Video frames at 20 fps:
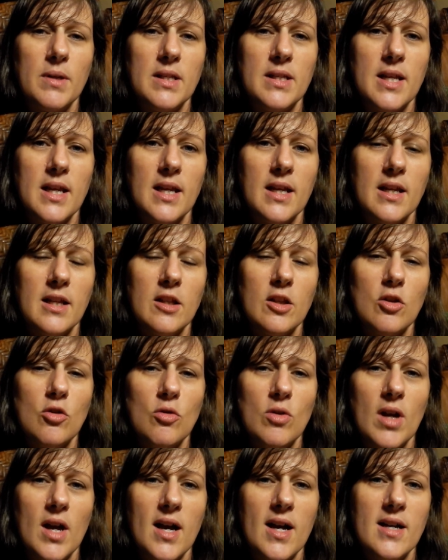be taking
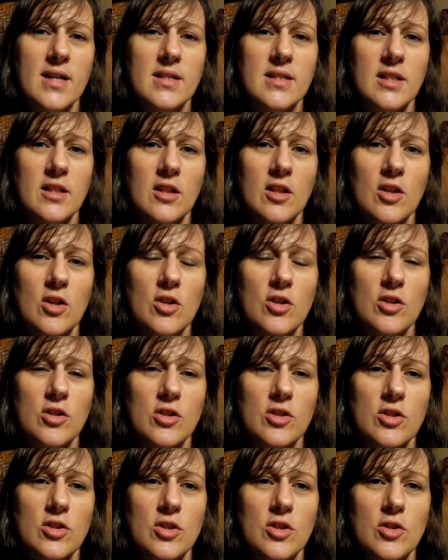you guys
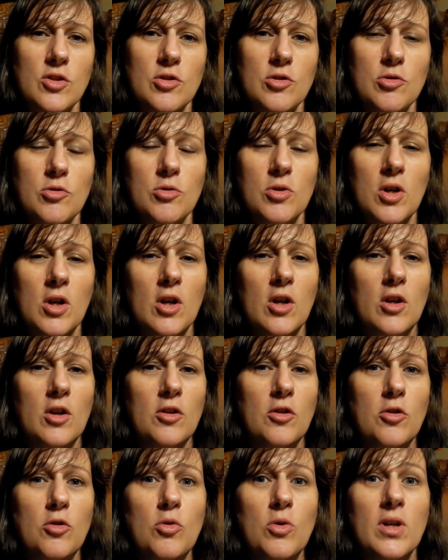along so
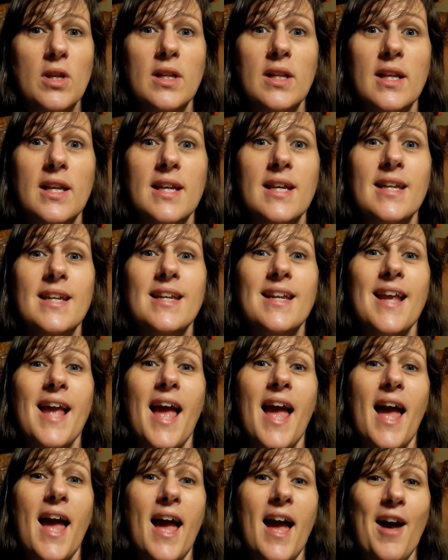you can get
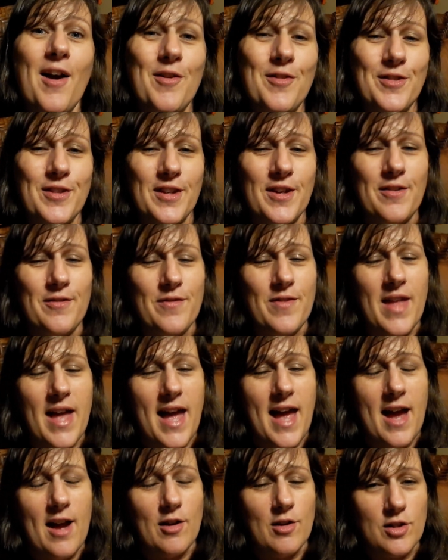out of the
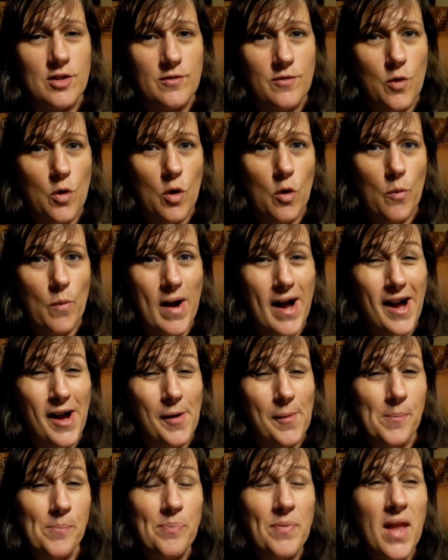house for a
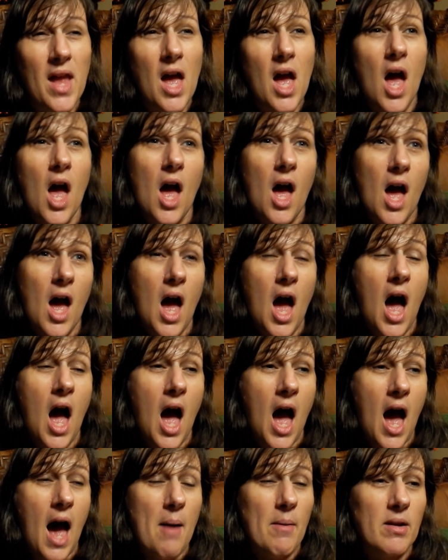while.
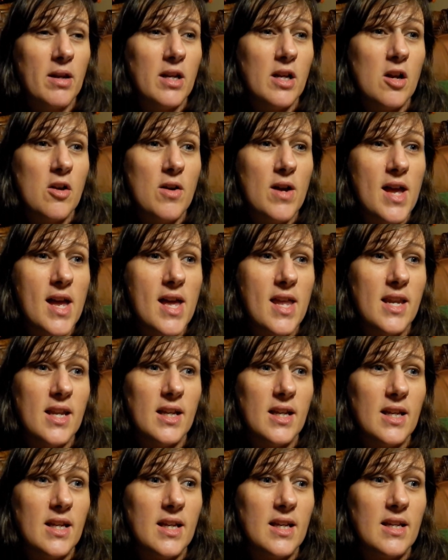I'm going to go ahead
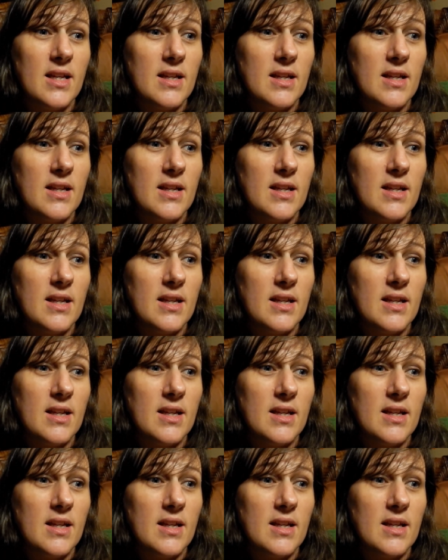and